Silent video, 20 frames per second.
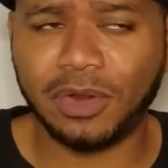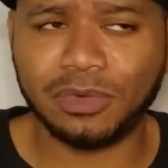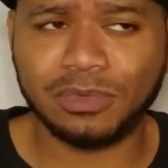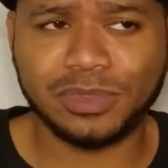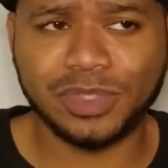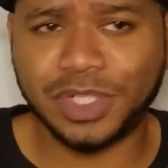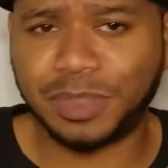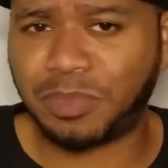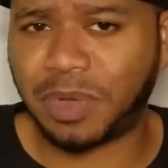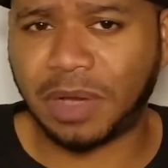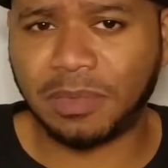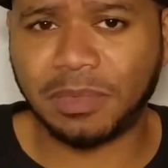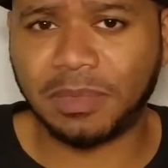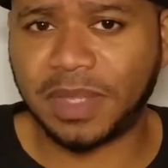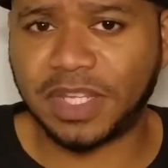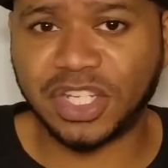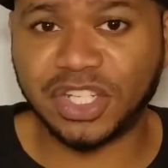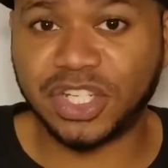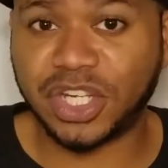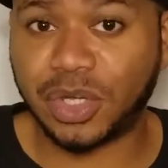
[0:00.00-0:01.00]
She probably
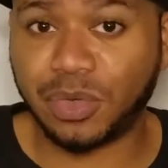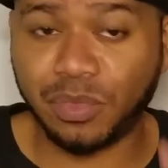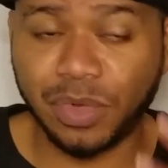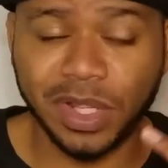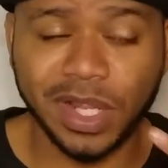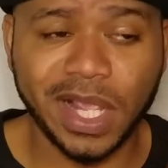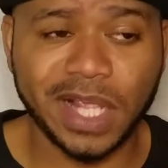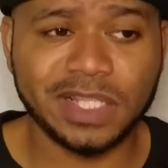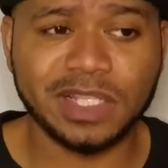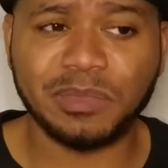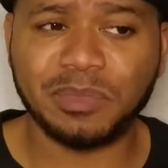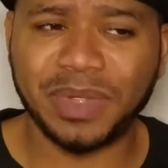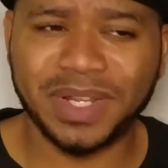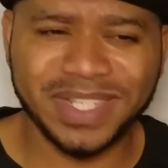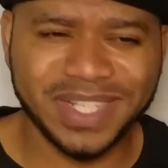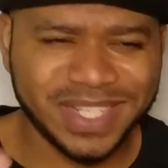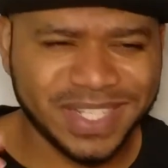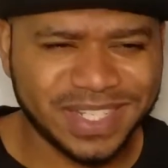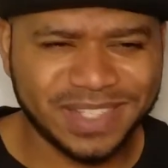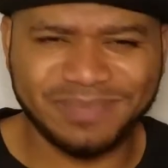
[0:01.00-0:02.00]
just didn't realize it, but
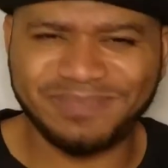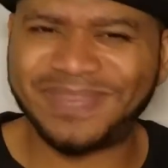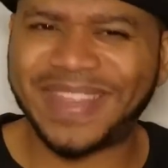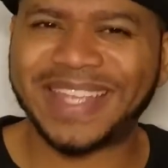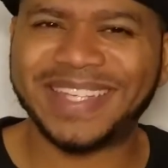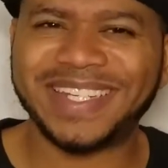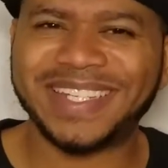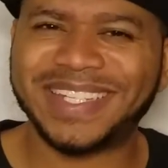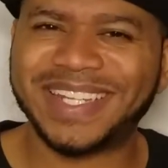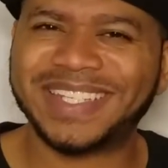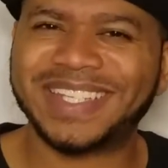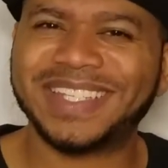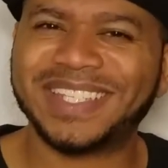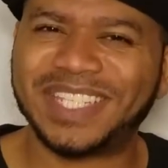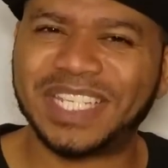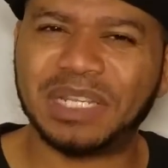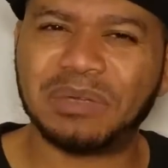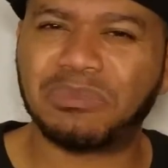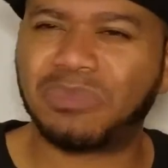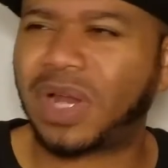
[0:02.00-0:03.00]
just that just doesn't
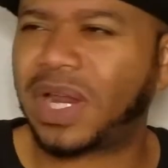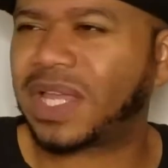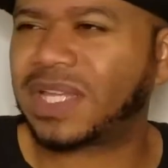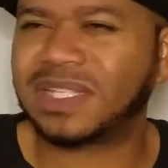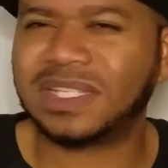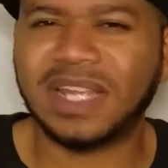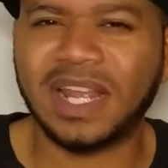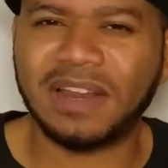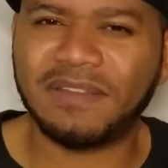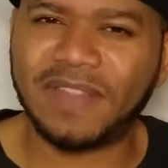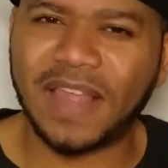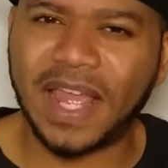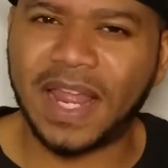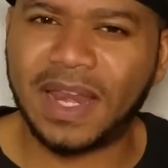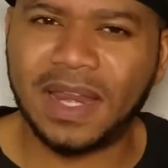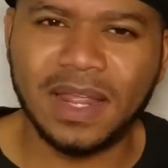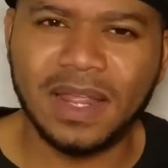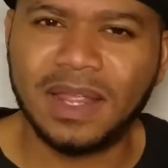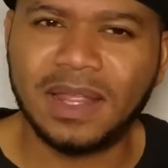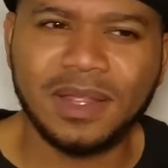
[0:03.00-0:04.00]
seem right because none of that
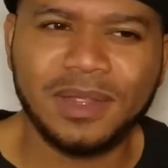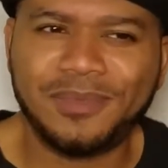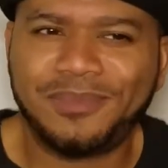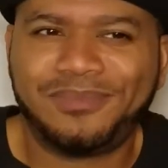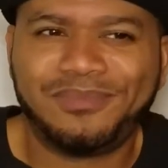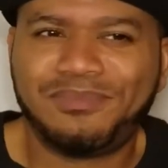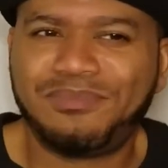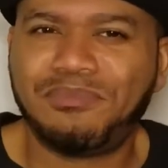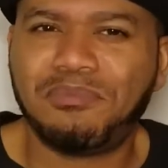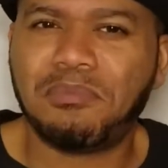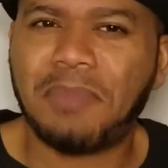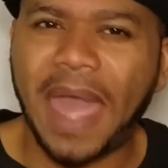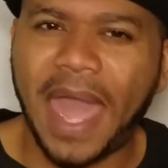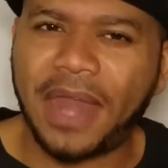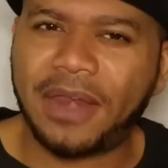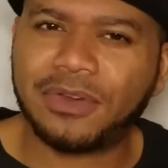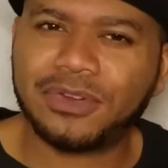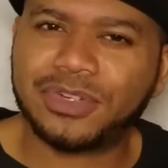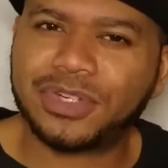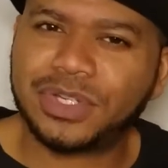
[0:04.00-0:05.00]
matters.